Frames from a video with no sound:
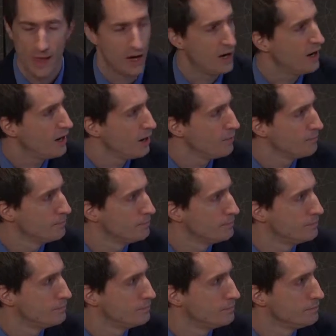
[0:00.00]
Um,
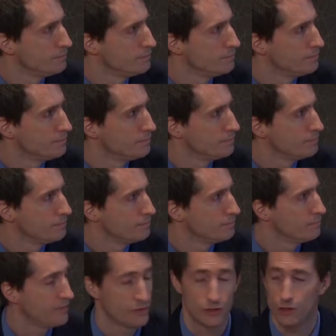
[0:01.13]

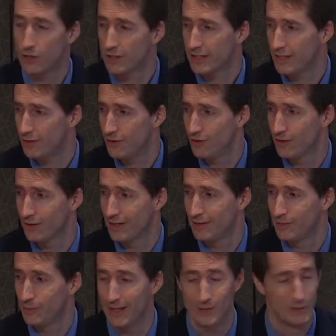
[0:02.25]
we talked that long, huh?
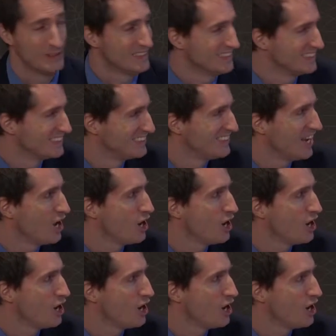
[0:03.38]
Wow. Yeah.